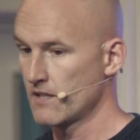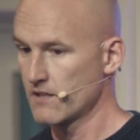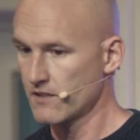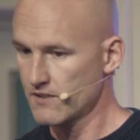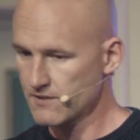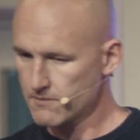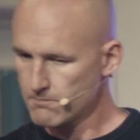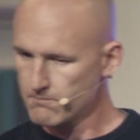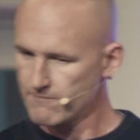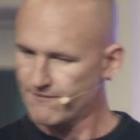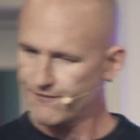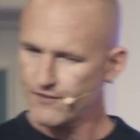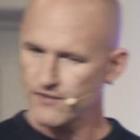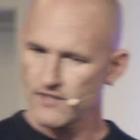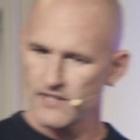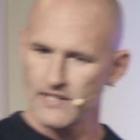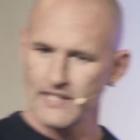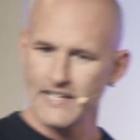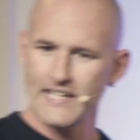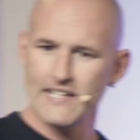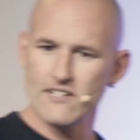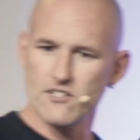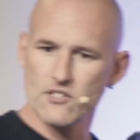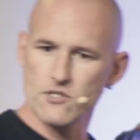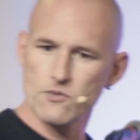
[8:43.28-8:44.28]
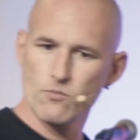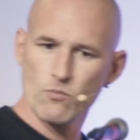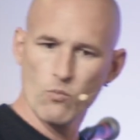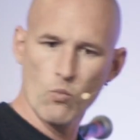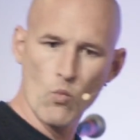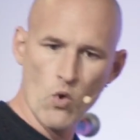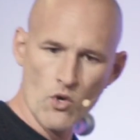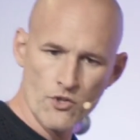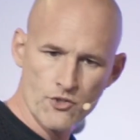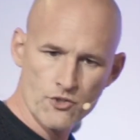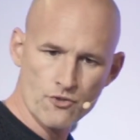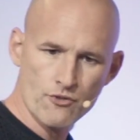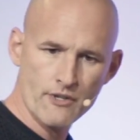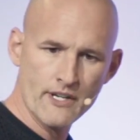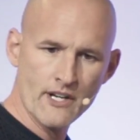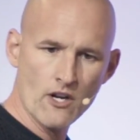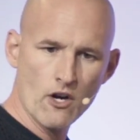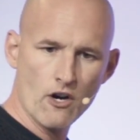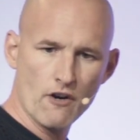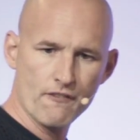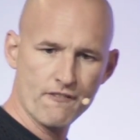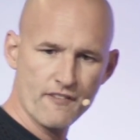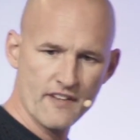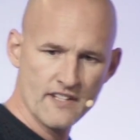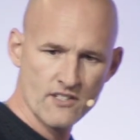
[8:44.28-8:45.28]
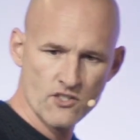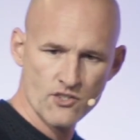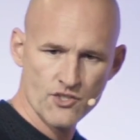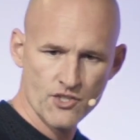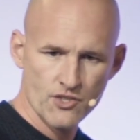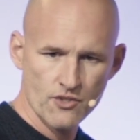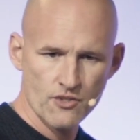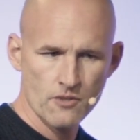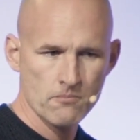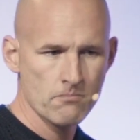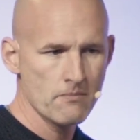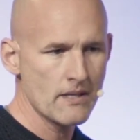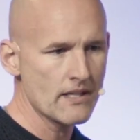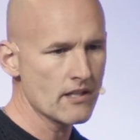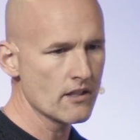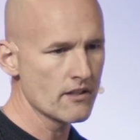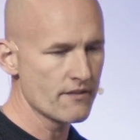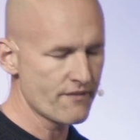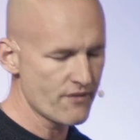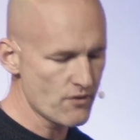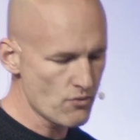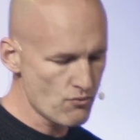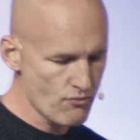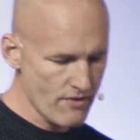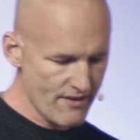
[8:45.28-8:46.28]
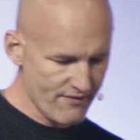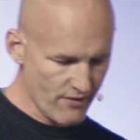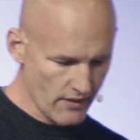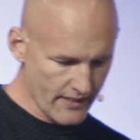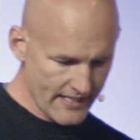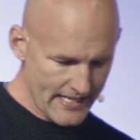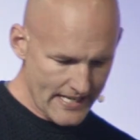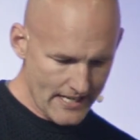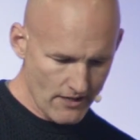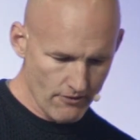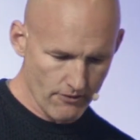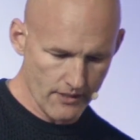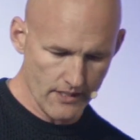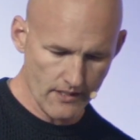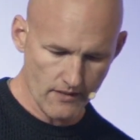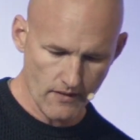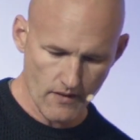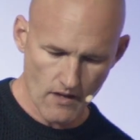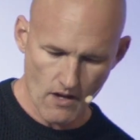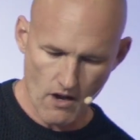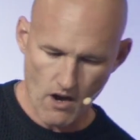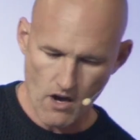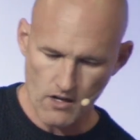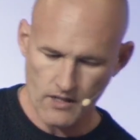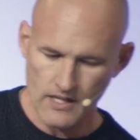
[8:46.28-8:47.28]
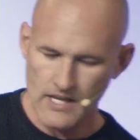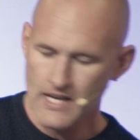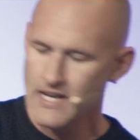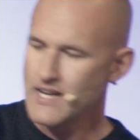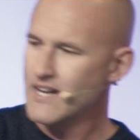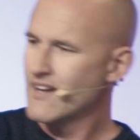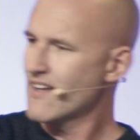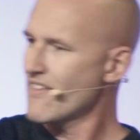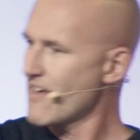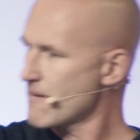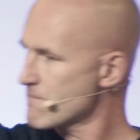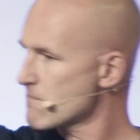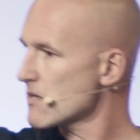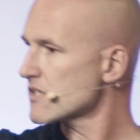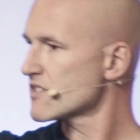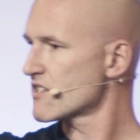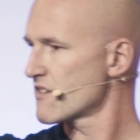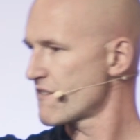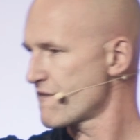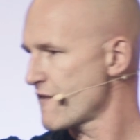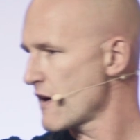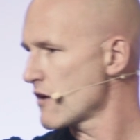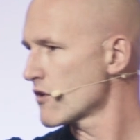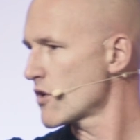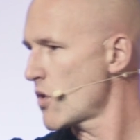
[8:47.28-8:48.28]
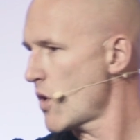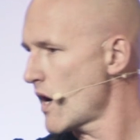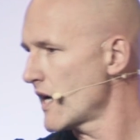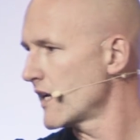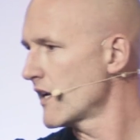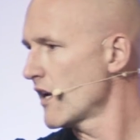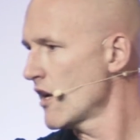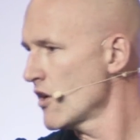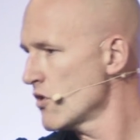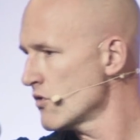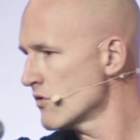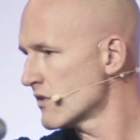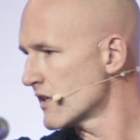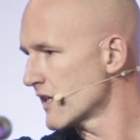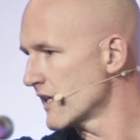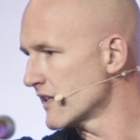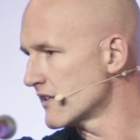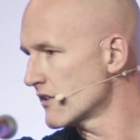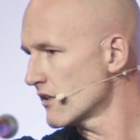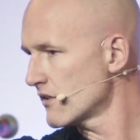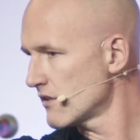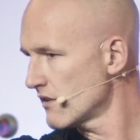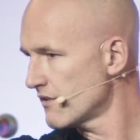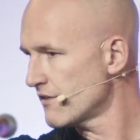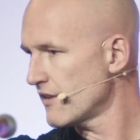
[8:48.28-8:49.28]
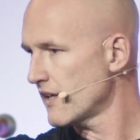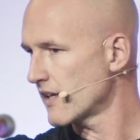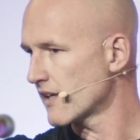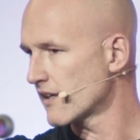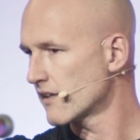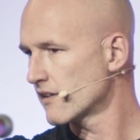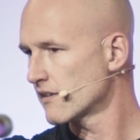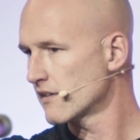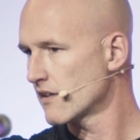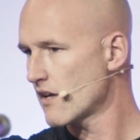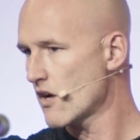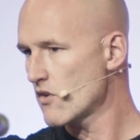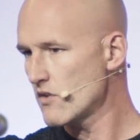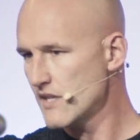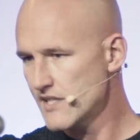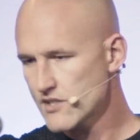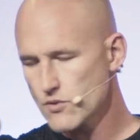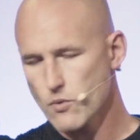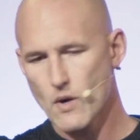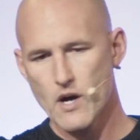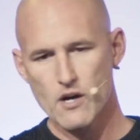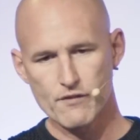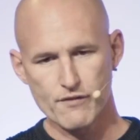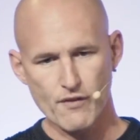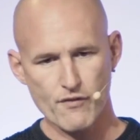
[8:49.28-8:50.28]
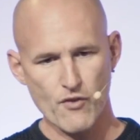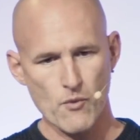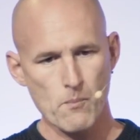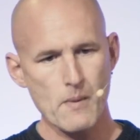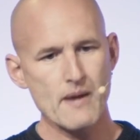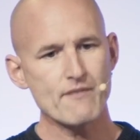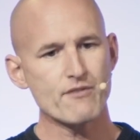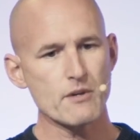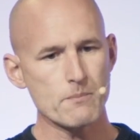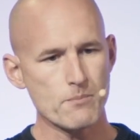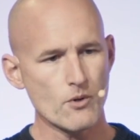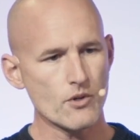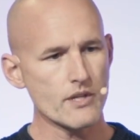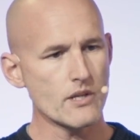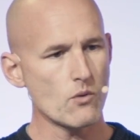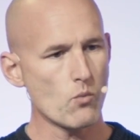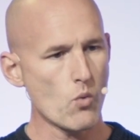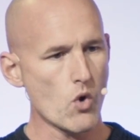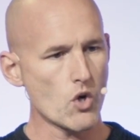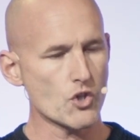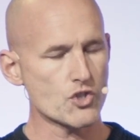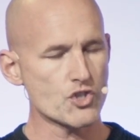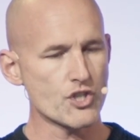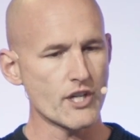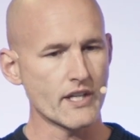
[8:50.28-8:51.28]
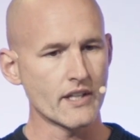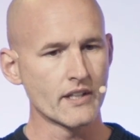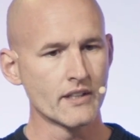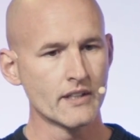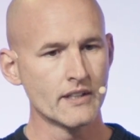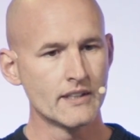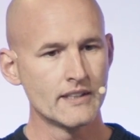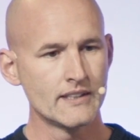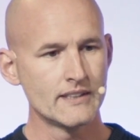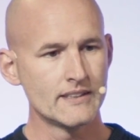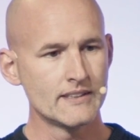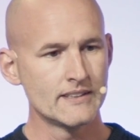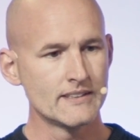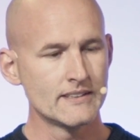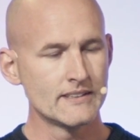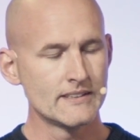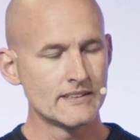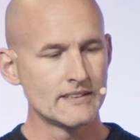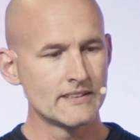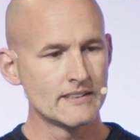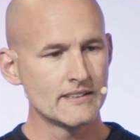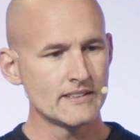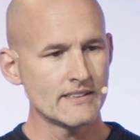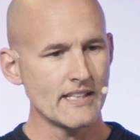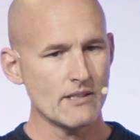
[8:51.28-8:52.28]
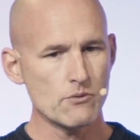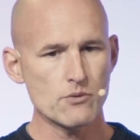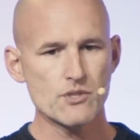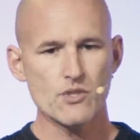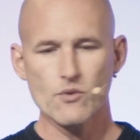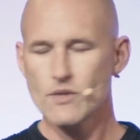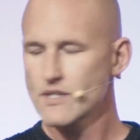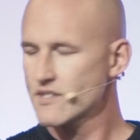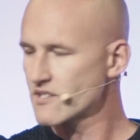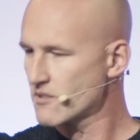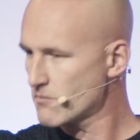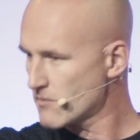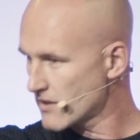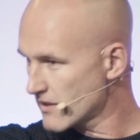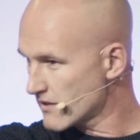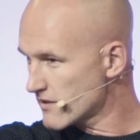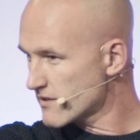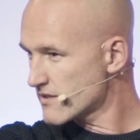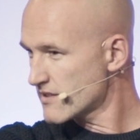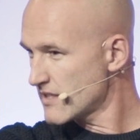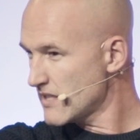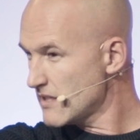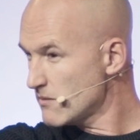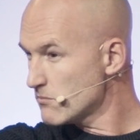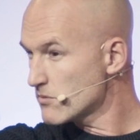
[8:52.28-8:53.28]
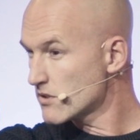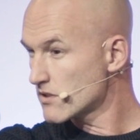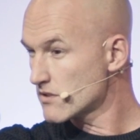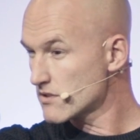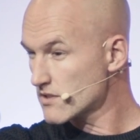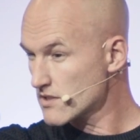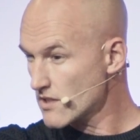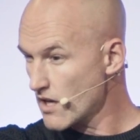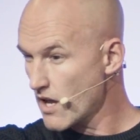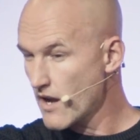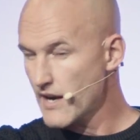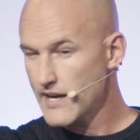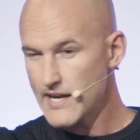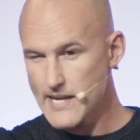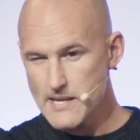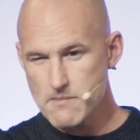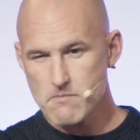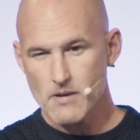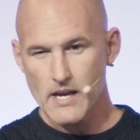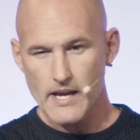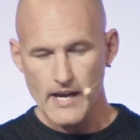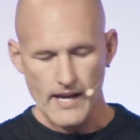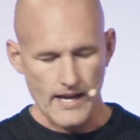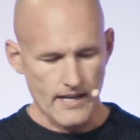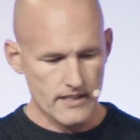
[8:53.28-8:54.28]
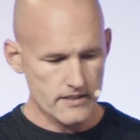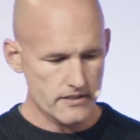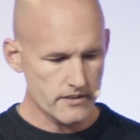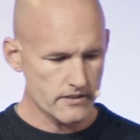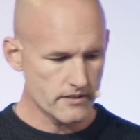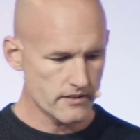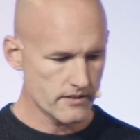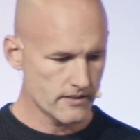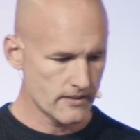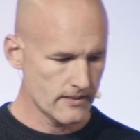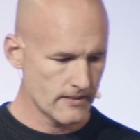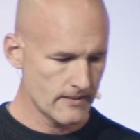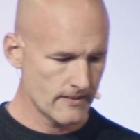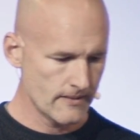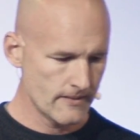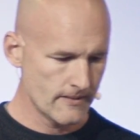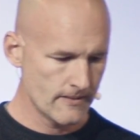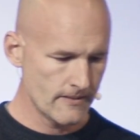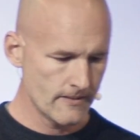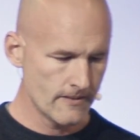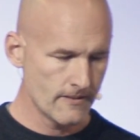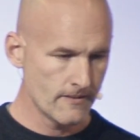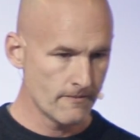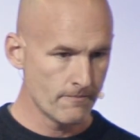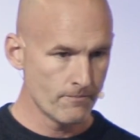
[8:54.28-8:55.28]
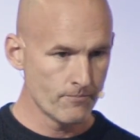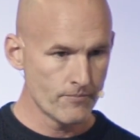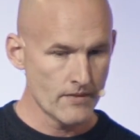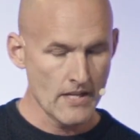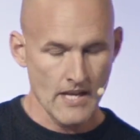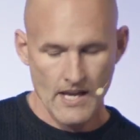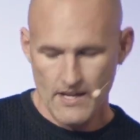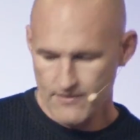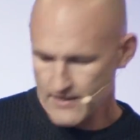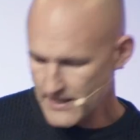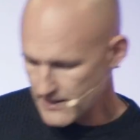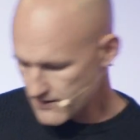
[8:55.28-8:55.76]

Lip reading: Because for the leaders wandering off into the middle of the river carrying the ark, that must have felt quite lonely, don't you think? Only 12 of them, everybody watching. They were doing something that seemed slightly mad. And